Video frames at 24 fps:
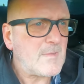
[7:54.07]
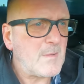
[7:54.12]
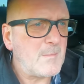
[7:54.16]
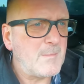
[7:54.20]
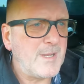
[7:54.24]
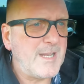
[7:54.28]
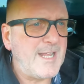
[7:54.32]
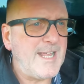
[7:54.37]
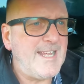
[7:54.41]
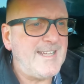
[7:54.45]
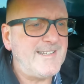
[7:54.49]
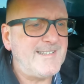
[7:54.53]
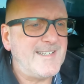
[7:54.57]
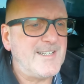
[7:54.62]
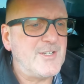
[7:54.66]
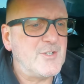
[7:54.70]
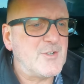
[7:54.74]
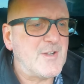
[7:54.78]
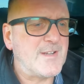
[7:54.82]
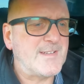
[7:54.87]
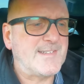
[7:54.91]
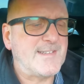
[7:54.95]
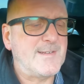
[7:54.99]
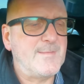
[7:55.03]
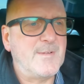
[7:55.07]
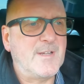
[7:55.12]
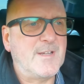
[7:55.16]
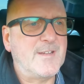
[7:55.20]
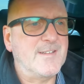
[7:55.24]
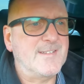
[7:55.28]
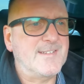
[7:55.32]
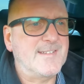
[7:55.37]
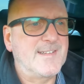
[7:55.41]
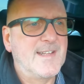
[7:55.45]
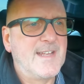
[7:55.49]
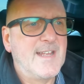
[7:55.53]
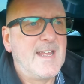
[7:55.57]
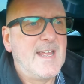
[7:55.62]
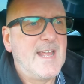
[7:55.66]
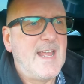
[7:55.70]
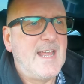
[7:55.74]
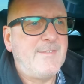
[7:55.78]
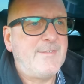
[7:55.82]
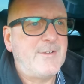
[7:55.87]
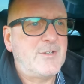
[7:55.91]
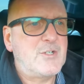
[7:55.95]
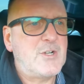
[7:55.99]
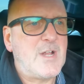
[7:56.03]
But it is interesting, because
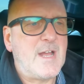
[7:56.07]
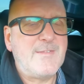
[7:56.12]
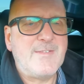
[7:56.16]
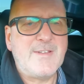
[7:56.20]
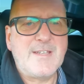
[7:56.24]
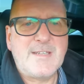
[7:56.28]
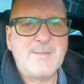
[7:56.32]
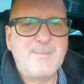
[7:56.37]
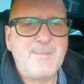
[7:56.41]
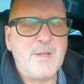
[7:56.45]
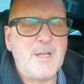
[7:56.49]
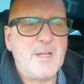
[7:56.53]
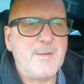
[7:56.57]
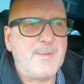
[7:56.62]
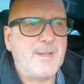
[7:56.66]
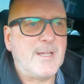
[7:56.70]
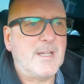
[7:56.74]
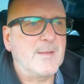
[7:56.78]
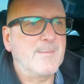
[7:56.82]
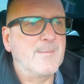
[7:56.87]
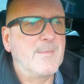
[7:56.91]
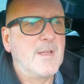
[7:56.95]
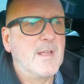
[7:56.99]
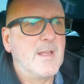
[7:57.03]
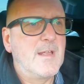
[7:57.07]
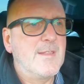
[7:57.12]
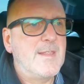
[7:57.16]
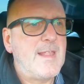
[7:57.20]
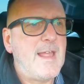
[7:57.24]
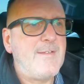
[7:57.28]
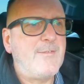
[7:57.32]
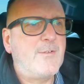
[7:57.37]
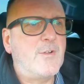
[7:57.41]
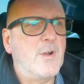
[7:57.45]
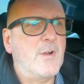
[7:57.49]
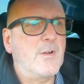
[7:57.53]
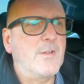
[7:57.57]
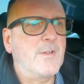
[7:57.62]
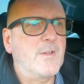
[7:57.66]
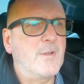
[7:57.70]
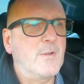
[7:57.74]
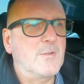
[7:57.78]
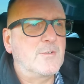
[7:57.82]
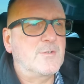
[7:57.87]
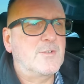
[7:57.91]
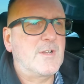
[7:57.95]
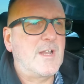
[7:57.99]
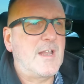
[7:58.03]
if I drive into Birmingham, they've got an
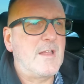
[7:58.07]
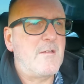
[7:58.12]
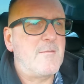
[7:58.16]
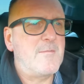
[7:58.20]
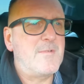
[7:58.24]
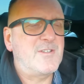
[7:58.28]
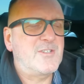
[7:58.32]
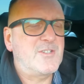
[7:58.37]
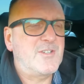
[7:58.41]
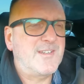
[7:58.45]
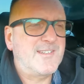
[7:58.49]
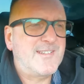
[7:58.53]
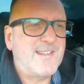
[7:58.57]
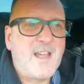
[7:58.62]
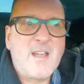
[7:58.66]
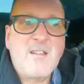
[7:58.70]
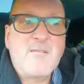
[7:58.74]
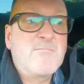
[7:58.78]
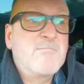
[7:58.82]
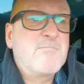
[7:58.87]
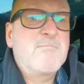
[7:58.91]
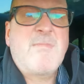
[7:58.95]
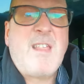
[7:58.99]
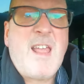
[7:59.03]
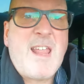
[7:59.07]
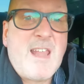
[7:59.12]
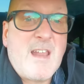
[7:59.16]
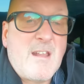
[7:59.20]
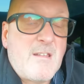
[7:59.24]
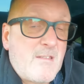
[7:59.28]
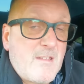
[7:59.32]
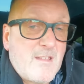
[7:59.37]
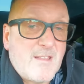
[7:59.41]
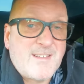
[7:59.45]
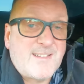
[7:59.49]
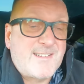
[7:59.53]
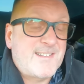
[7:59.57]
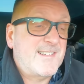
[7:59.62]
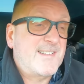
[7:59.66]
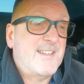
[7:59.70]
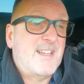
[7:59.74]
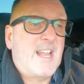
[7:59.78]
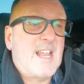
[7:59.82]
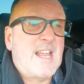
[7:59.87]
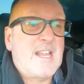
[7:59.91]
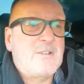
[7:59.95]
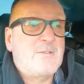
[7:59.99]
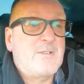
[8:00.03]
ultra low emission zone. They know that this is
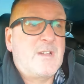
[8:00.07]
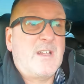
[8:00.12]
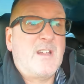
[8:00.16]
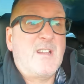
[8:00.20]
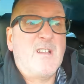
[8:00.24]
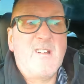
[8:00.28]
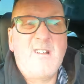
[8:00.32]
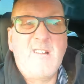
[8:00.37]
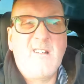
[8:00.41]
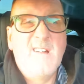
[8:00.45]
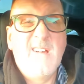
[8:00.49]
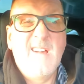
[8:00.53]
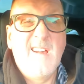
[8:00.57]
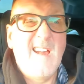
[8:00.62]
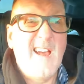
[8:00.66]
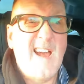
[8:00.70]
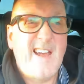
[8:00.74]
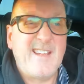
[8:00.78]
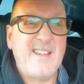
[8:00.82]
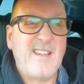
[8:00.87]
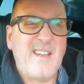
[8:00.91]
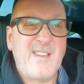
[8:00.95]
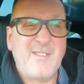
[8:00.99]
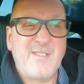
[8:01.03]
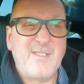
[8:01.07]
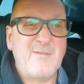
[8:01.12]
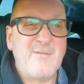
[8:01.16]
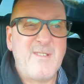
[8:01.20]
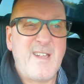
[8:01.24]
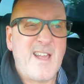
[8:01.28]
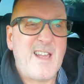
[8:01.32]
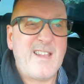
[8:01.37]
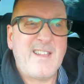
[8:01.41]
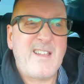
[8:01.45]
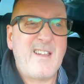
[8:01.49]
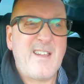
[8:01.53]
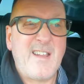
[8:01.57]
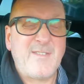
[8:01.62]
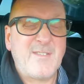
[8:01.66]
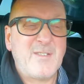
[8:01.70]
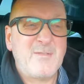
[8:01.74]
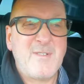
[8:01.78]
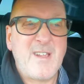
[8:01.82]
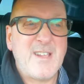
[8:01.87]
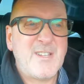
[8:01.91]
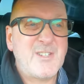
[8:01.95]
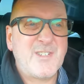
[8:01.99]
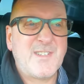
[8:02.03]
an electric car. I don't have
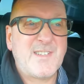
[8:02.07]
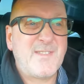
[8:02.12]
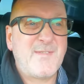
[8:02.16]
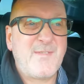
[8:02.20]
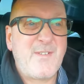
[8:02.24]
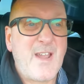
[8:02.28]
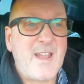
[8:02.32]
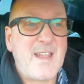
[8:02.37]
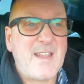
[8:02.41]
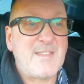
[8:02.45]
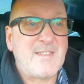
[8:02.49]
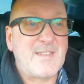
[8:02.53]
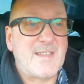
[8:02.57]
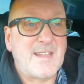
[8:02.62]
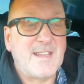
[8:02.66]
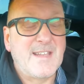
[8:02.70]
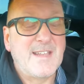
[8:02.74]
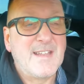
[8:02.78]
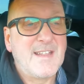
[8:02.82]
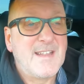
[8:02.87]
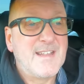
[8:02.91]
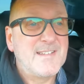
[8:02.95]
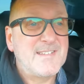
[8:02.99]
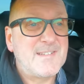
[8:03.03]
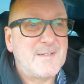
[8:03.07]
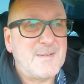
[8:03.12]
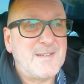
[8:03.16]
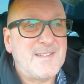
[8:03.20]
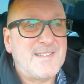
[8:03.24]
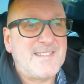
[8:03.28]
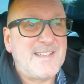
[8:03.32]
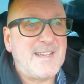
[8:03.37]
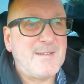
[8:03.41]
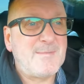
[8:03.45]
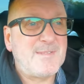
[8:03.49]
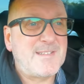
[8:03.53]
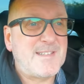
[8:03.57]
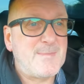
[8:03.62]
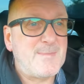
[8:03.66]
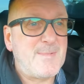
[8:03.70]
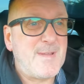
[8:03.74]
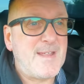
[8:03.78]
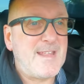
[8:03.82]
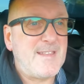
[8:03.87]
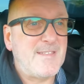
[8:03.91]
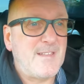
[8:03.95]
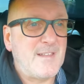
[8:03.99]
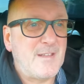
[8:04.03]
to register for anything. So it seems to
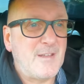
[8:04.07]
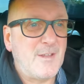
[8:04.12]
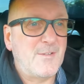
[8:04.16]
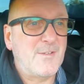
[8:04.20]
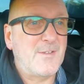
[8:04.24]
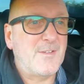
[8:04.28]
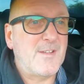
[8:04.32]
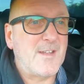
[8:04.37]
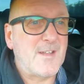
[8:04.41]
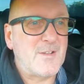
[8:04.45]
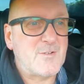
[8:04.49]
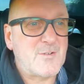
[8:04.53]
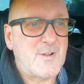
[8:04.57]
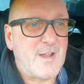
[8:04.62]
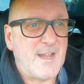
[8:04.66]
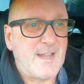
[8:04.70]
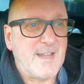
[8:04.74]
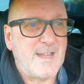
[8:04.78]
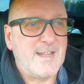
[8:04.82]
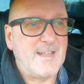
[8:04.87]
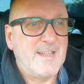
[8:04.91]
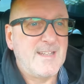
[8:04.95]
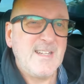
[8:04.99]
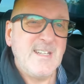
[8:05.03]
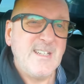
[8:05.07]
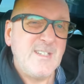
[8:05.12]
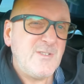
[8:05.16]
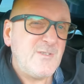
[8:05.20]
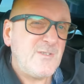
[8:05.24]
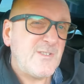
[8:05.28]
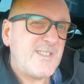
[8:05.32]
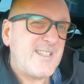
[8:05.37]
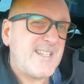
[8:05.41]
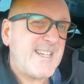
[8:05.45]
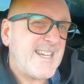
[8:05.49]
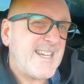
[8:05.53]
be that London are trying to just